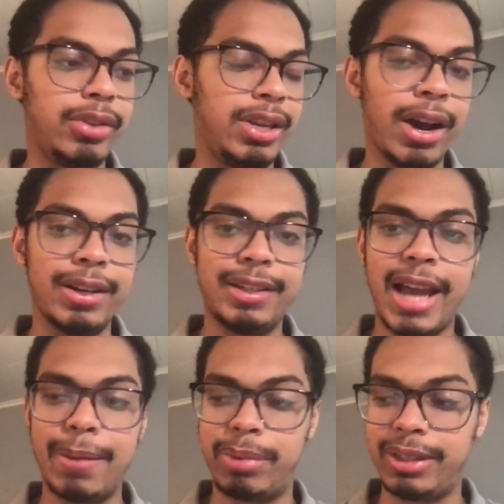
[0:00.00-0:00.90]
the
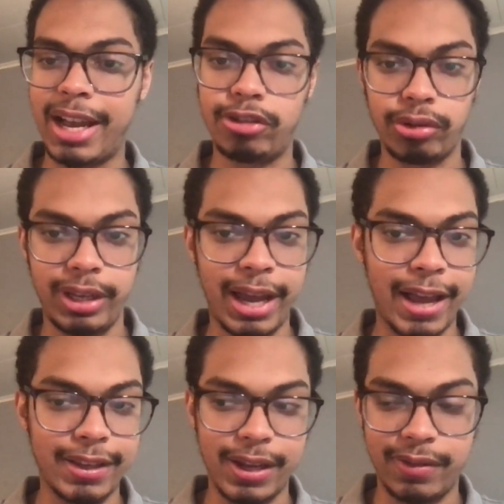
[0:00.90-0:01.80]
untapped potential he
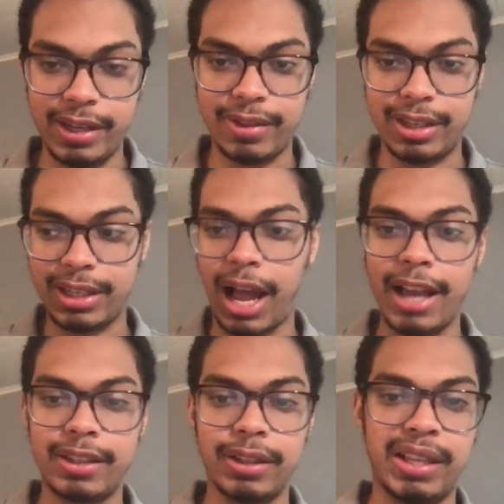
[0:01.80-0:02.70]
has. I think the
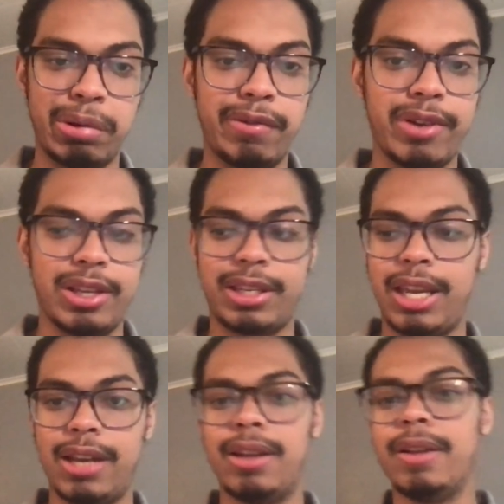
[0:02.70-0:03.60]
sky's the limit for this
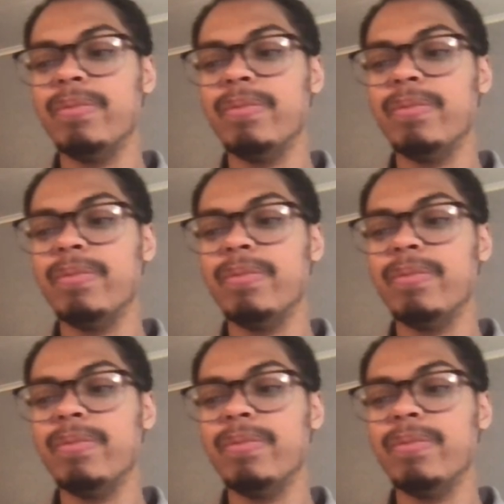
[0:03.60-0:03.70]
kid.